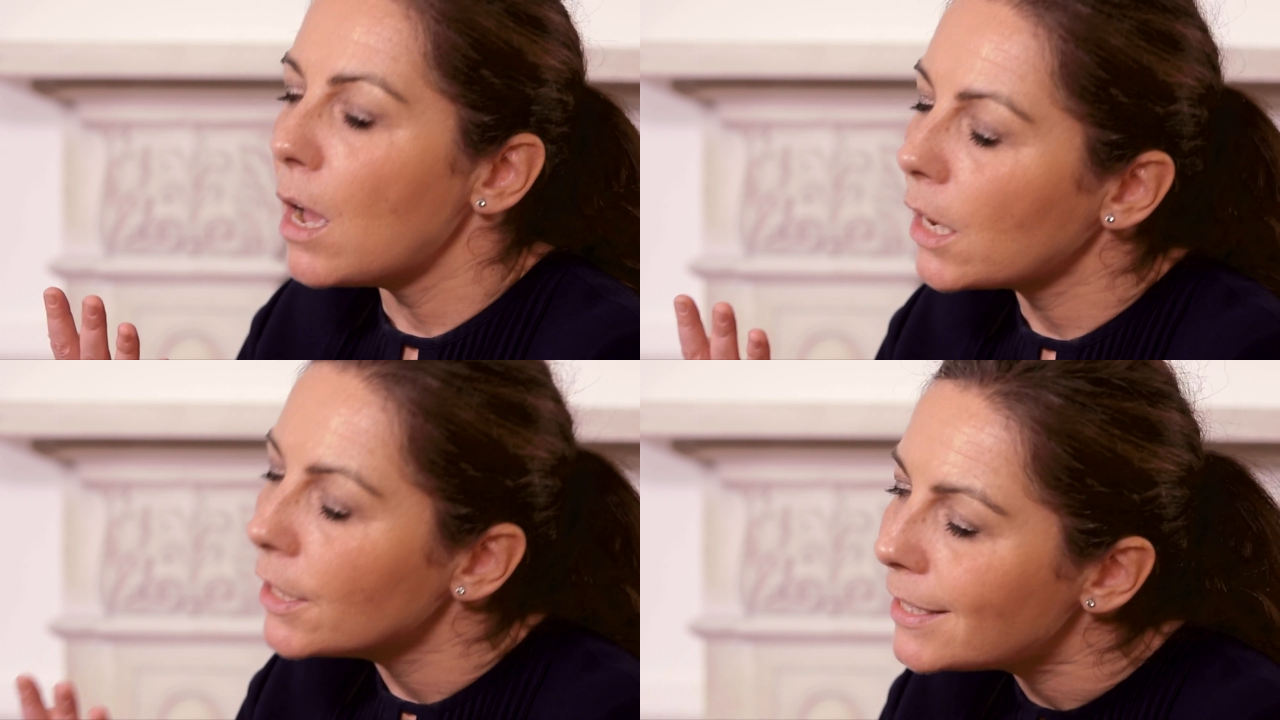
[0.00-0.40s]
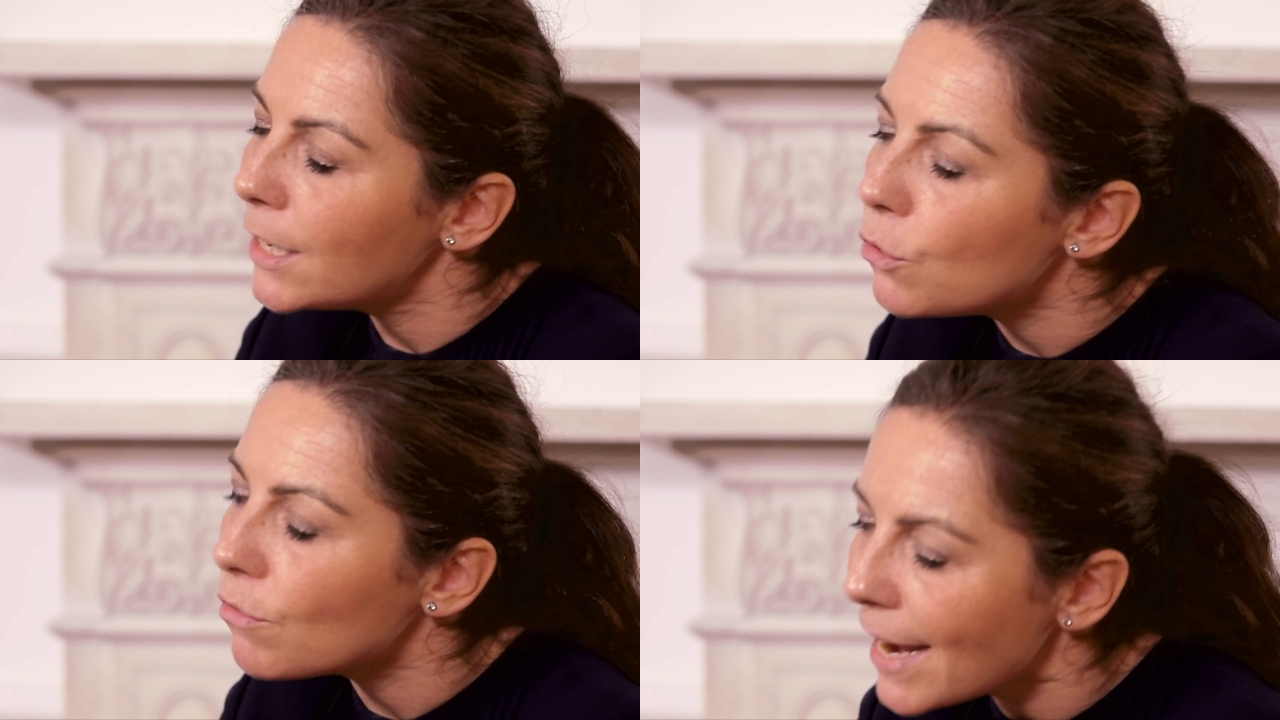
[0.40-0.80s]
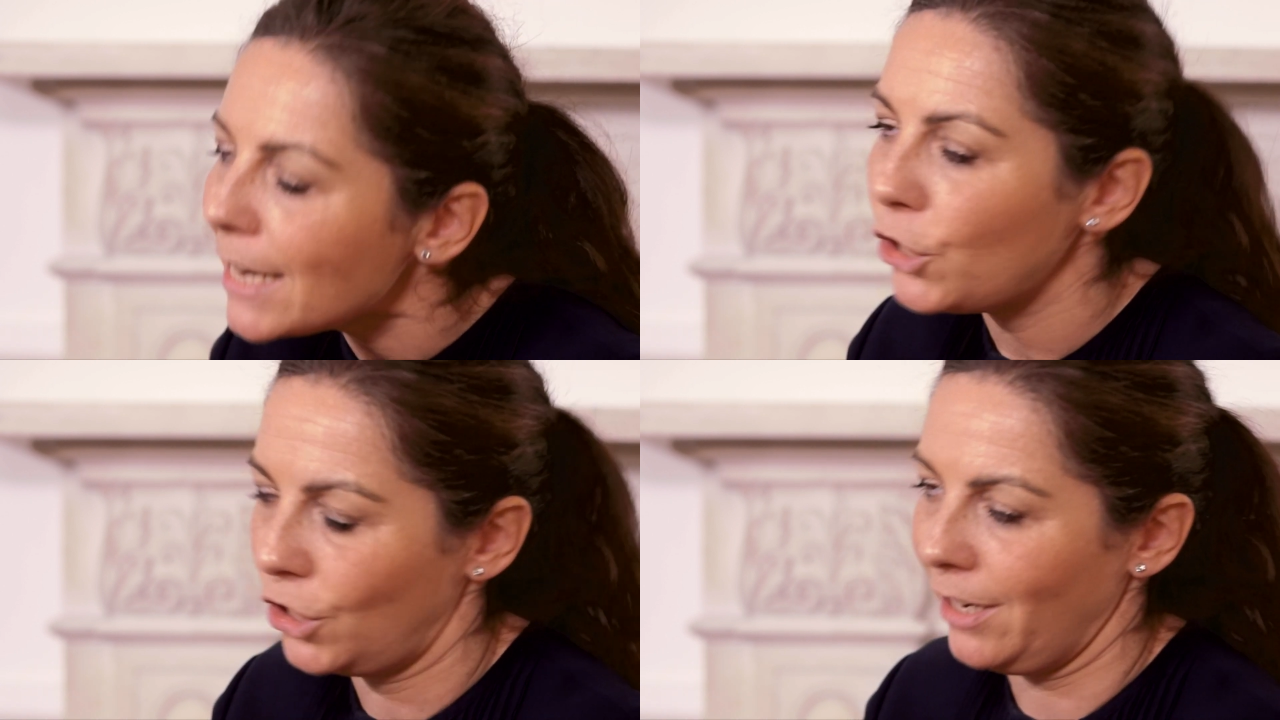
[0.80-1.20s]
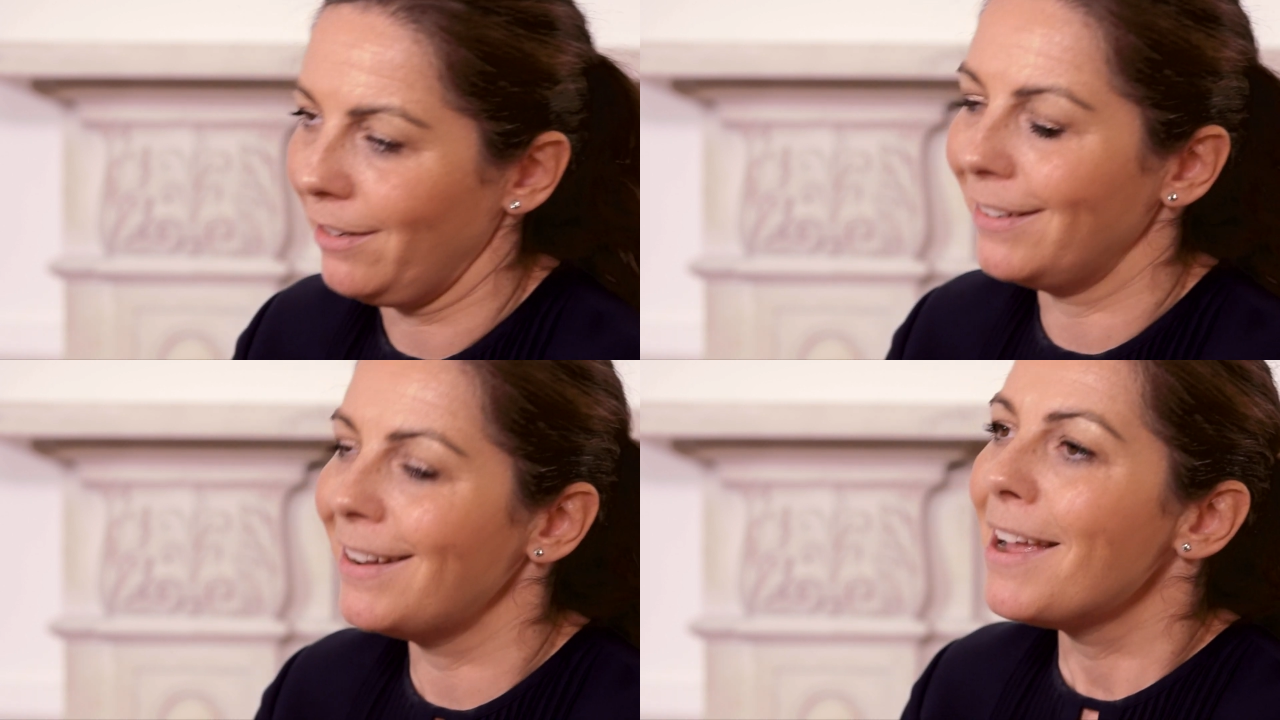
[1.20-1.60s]

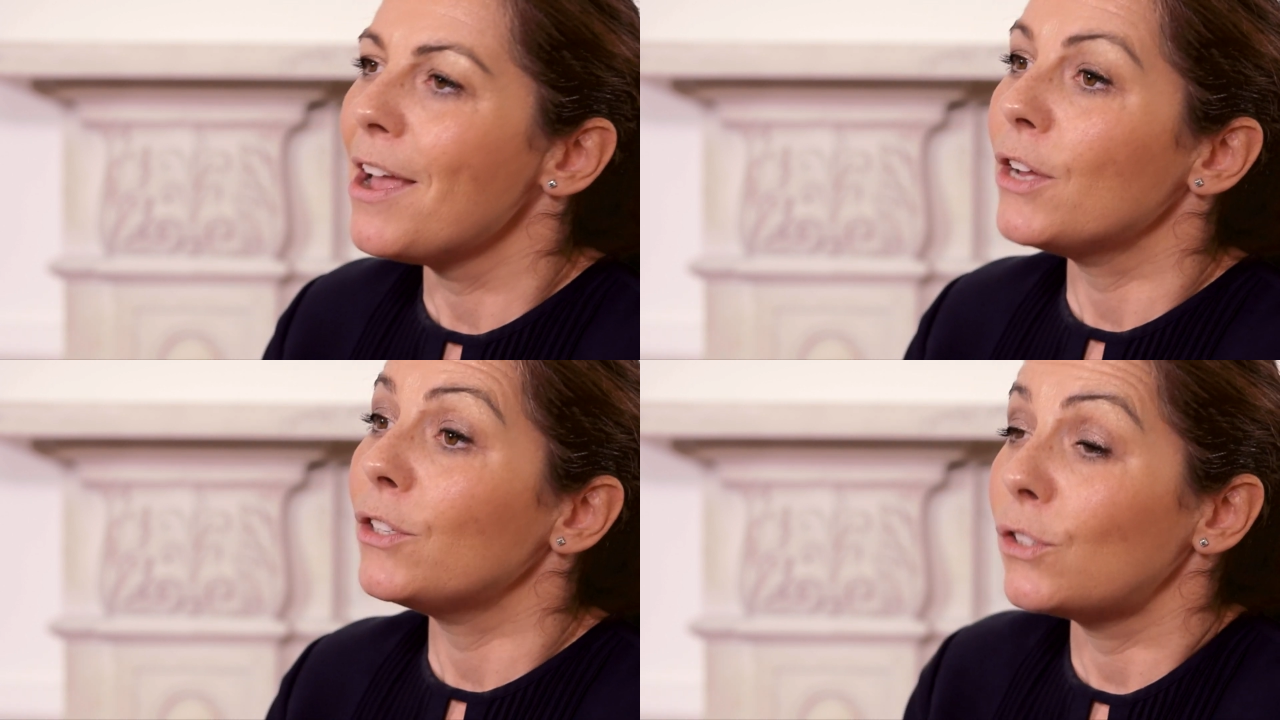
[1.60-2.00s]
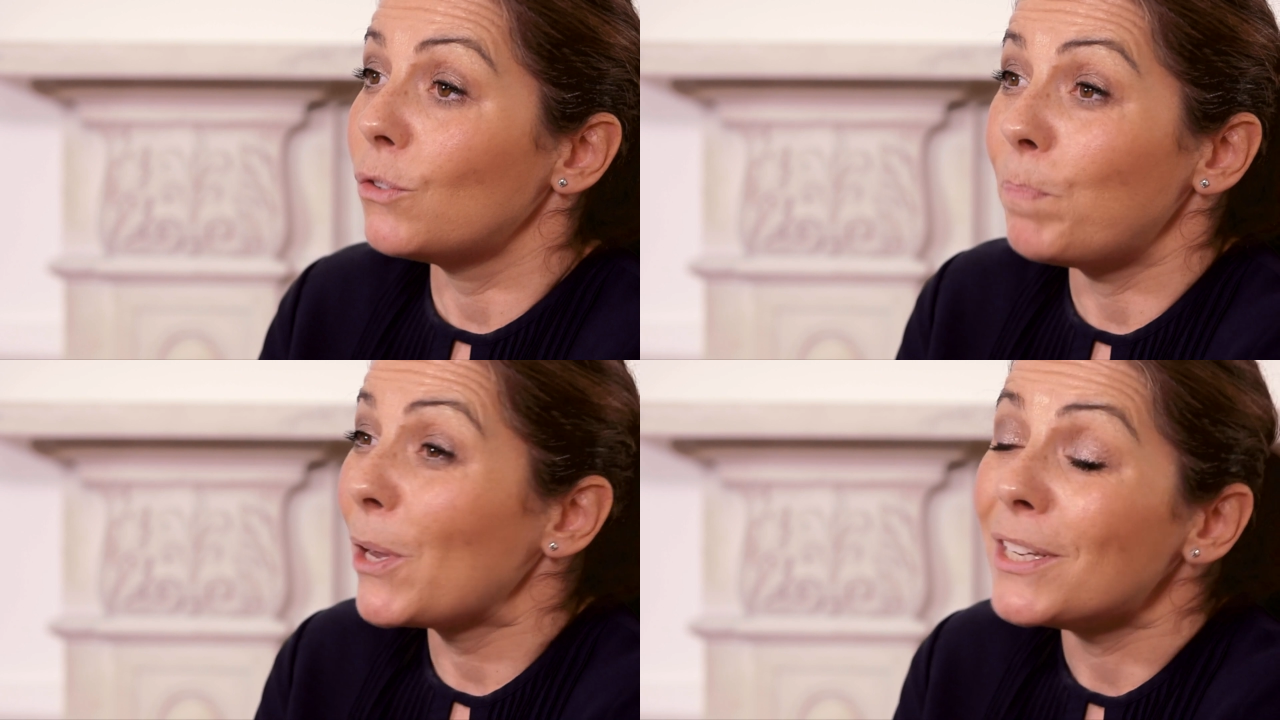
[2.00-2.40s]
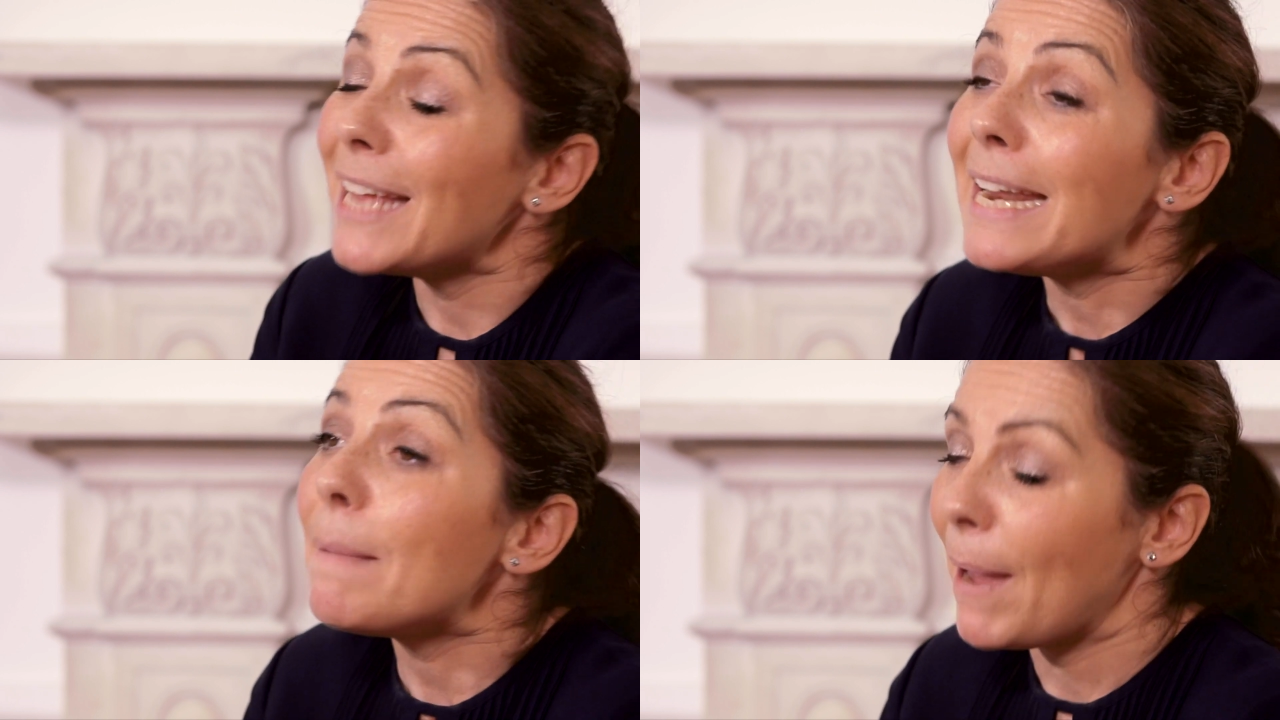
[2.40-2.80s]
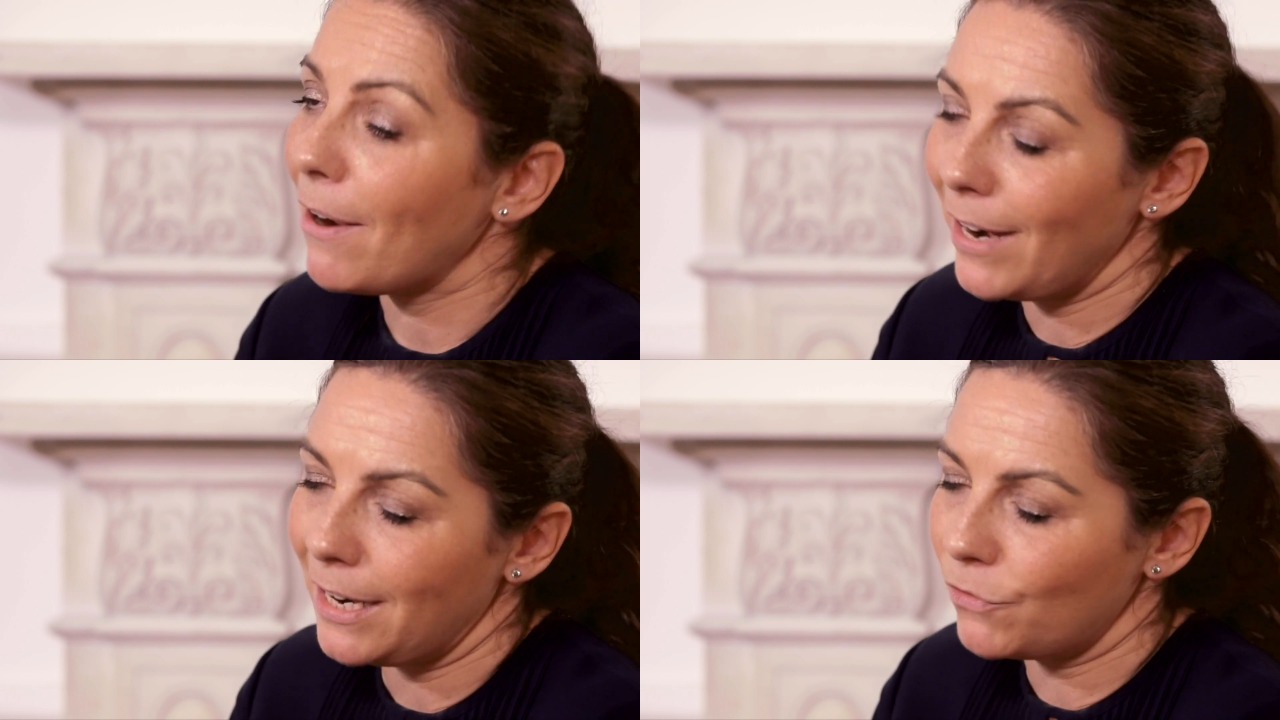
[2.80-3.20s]
consideration because any
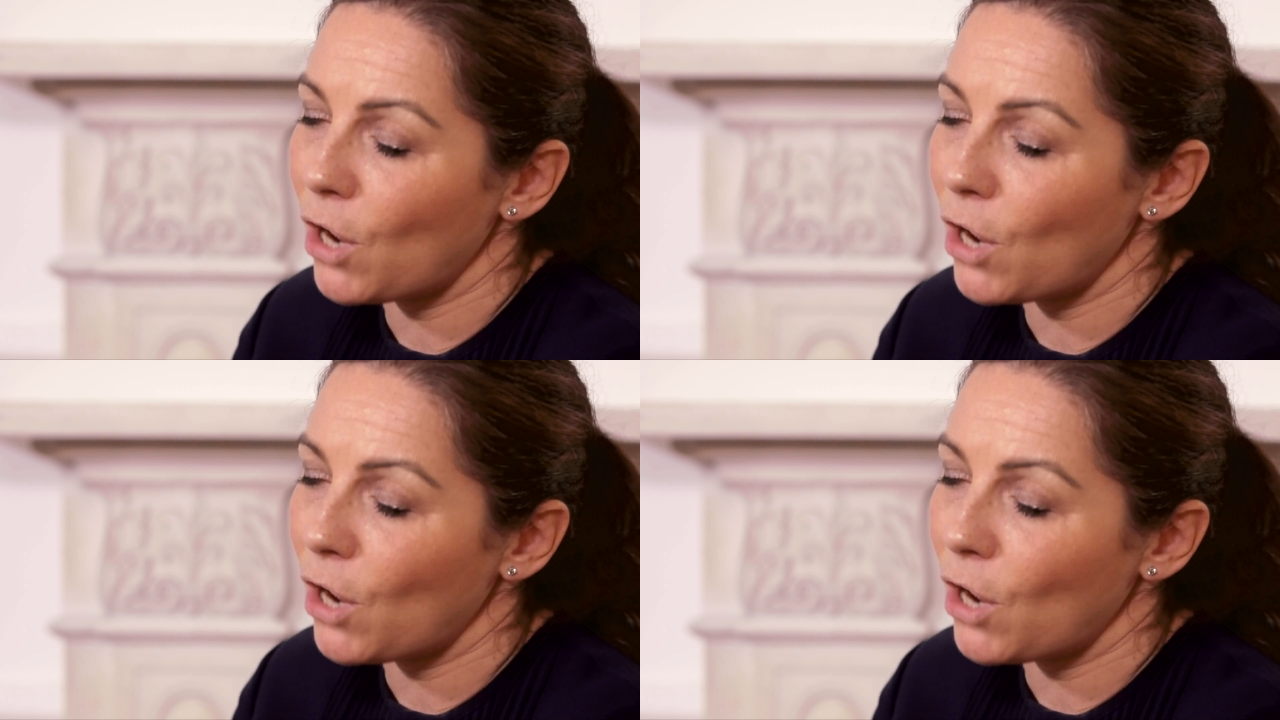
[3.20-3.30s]
period of